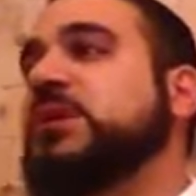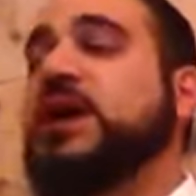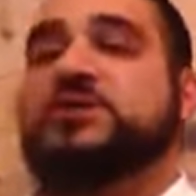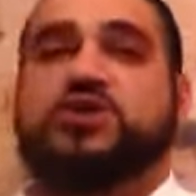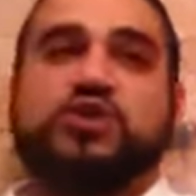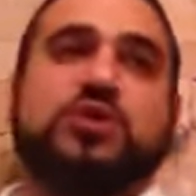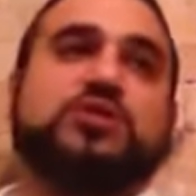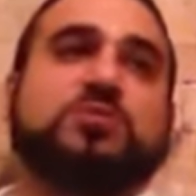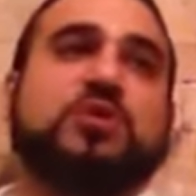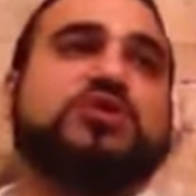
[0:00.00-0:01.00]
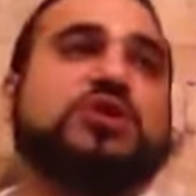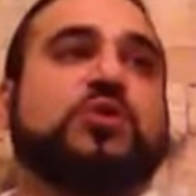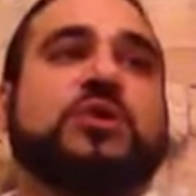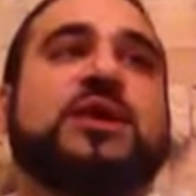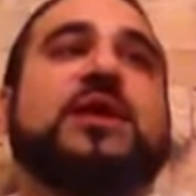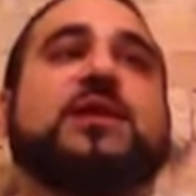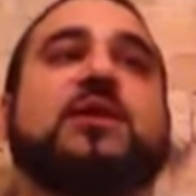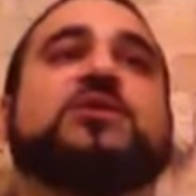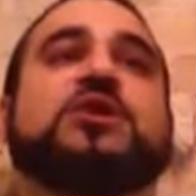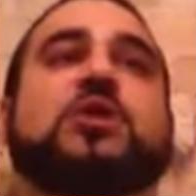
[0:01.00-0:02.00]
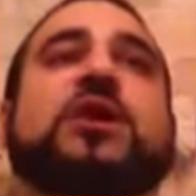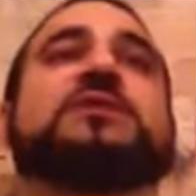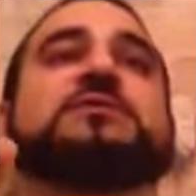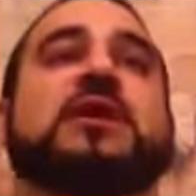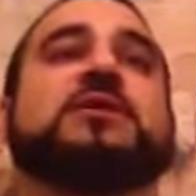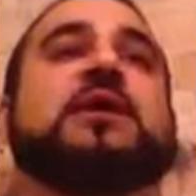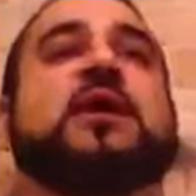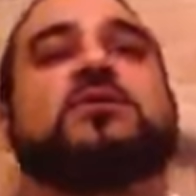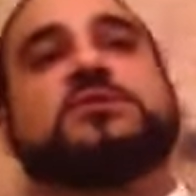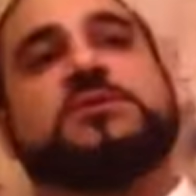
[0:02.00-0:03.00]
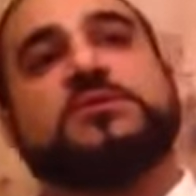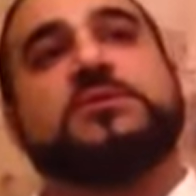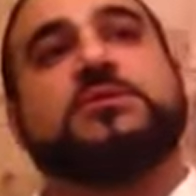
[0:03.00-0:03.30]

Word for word: As a Jewish person, you are not allowed to go inside that house.